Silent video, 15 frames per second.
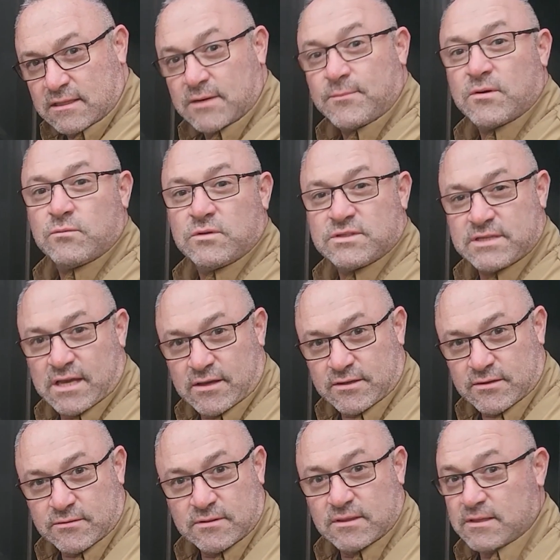Lippert will tell
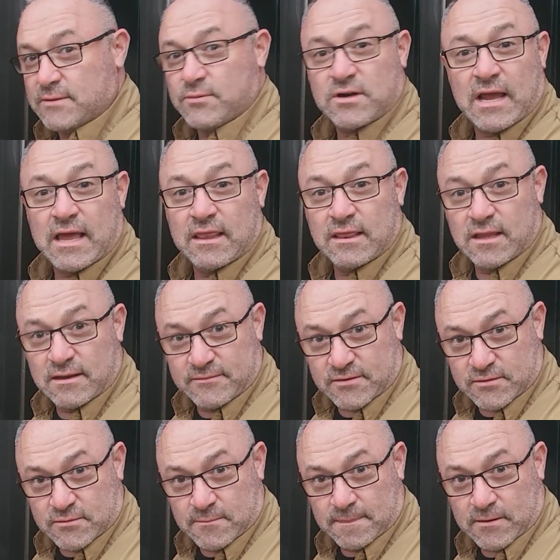you, Lippert, I love
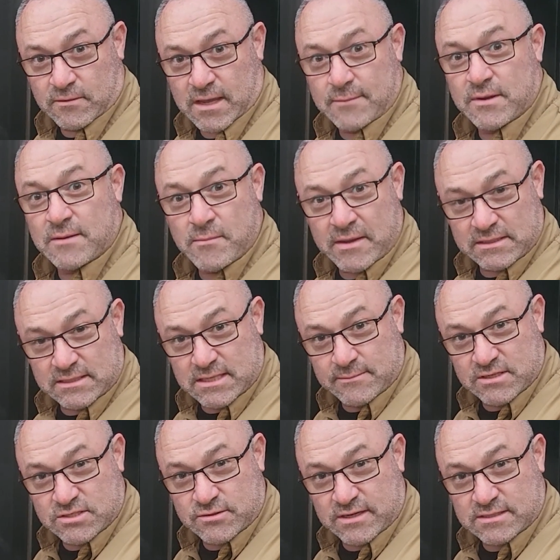you, okay, but I'm about to
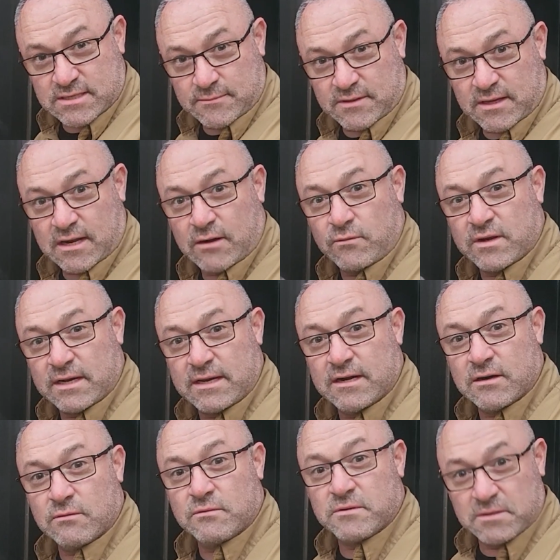demonstrate something and I want to
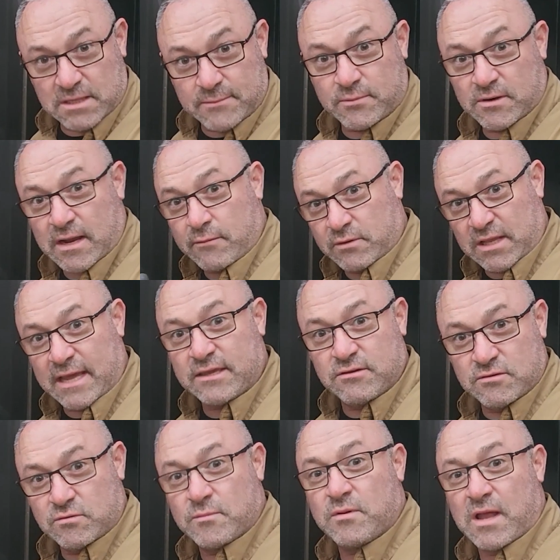hear Lippert. I would
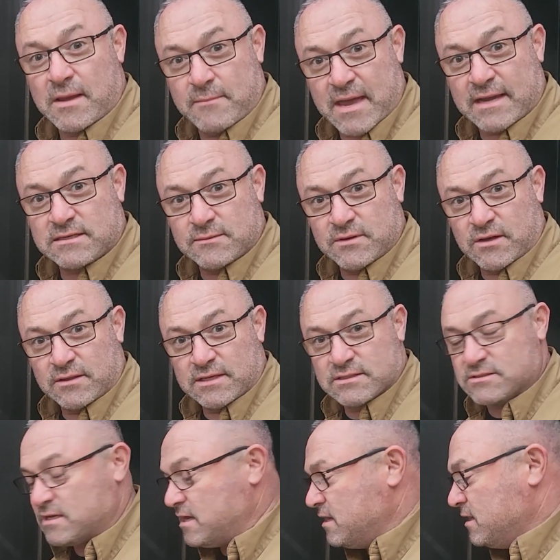like you to reply back to me on
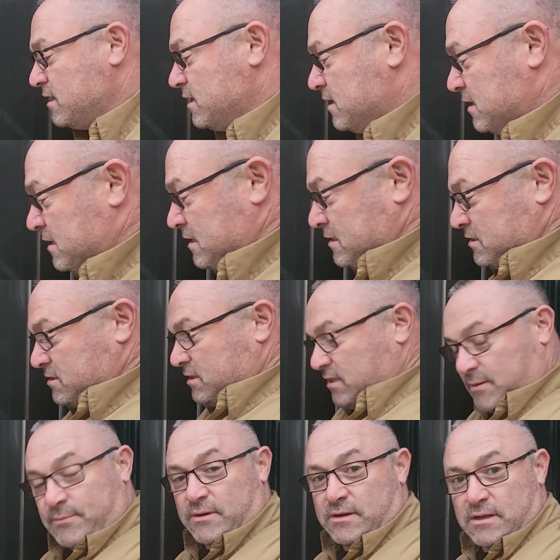this.
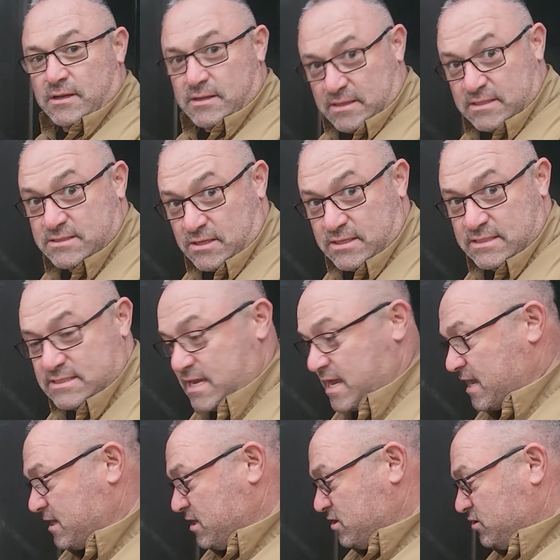Lippert is going to
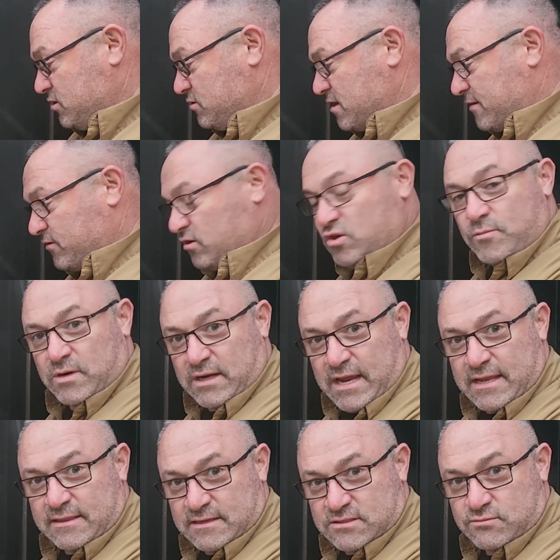say, you never
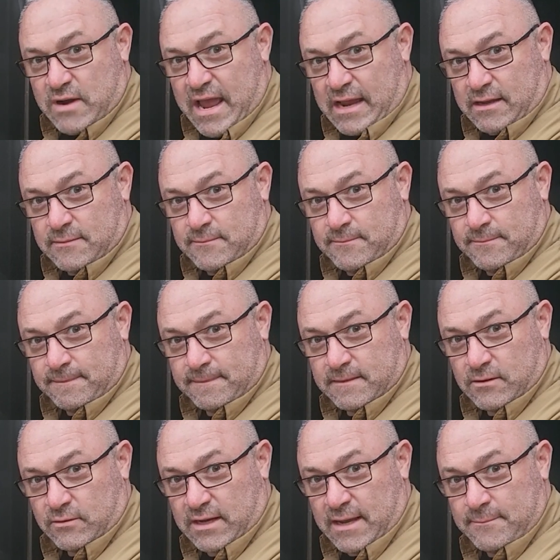lubricate this rack,
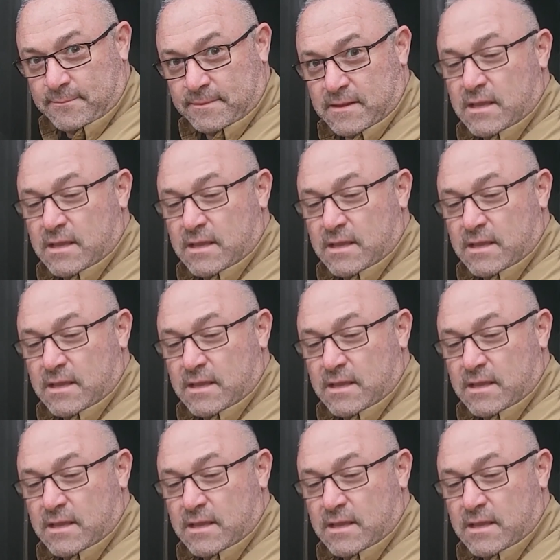okay?